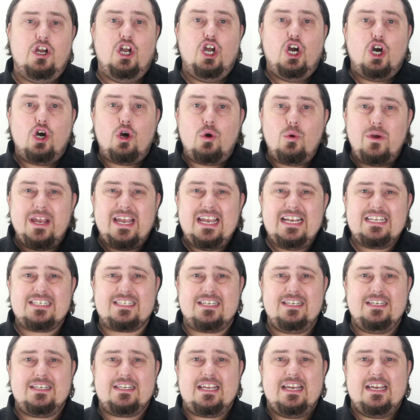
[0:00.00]
who
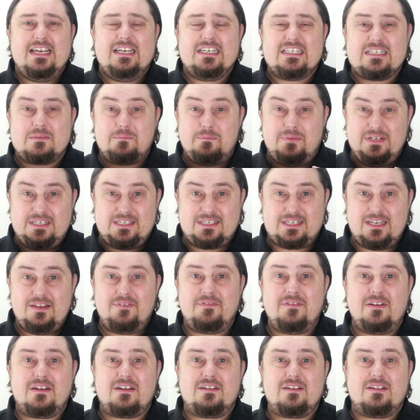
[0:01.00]
isn't
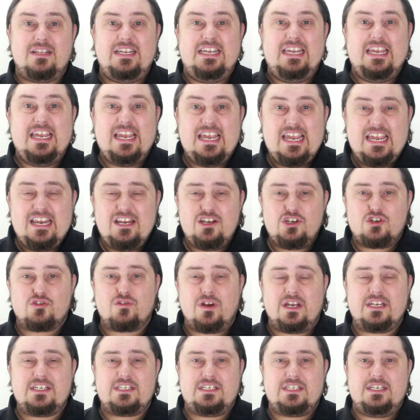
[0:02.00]
specifically
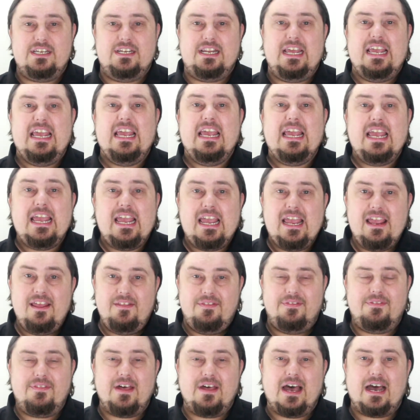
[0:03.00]
interested
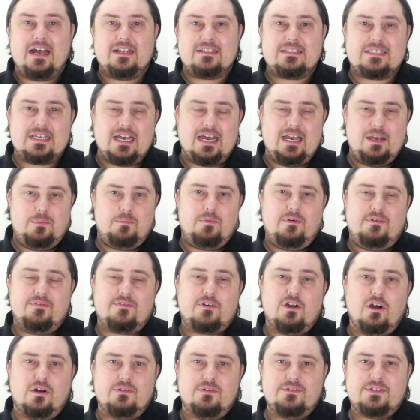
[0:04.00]
in that type of
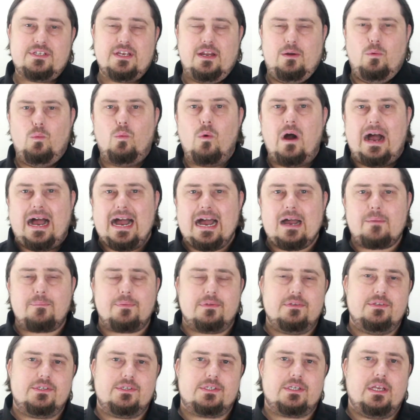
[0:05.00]
content. What
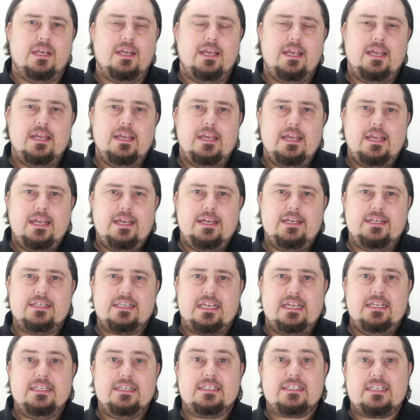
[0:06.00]
happens is,
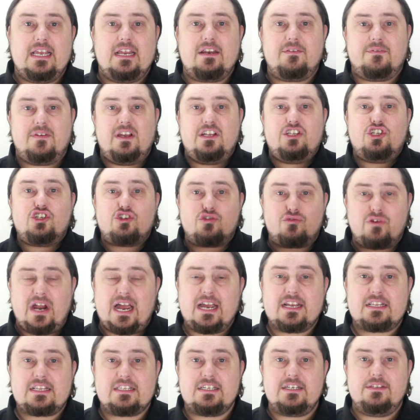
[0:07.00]
instead of
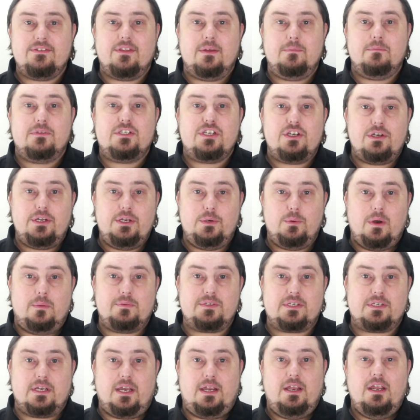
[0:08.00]
attracting them to your
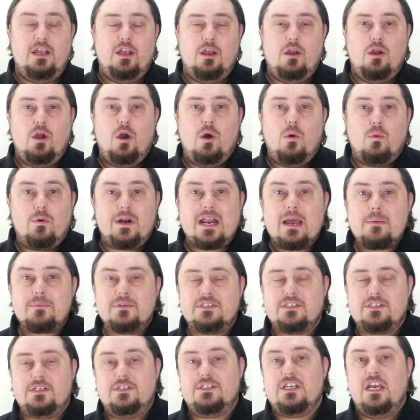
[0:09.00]
website, what
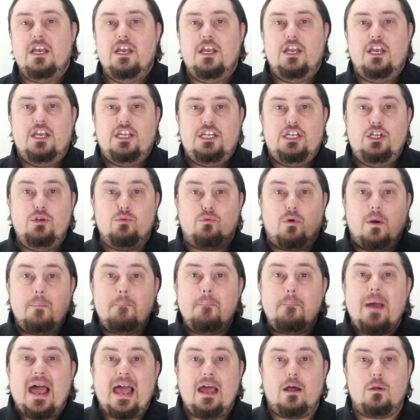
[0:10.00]
happens is you
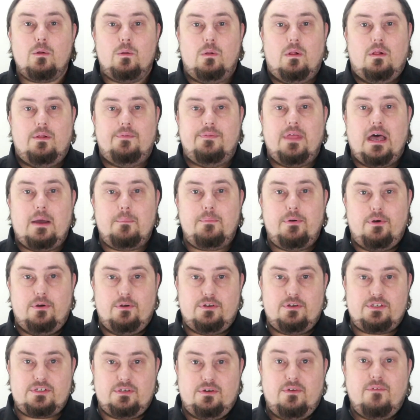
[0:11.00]
repel that
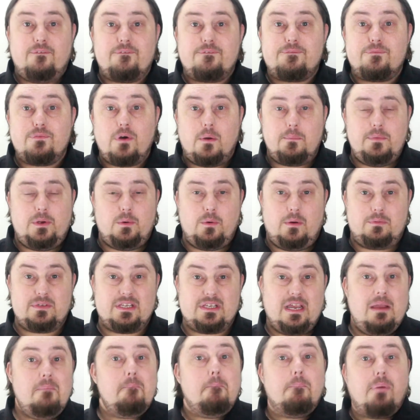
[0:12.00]
person from your
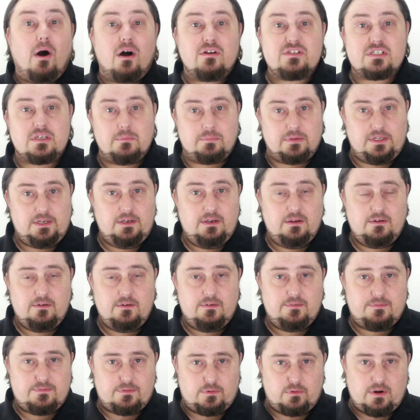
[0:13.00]
website, possibly
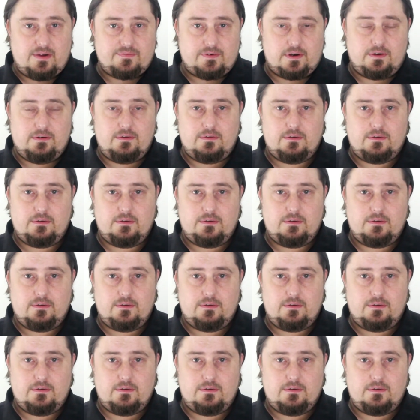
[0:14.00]
forever.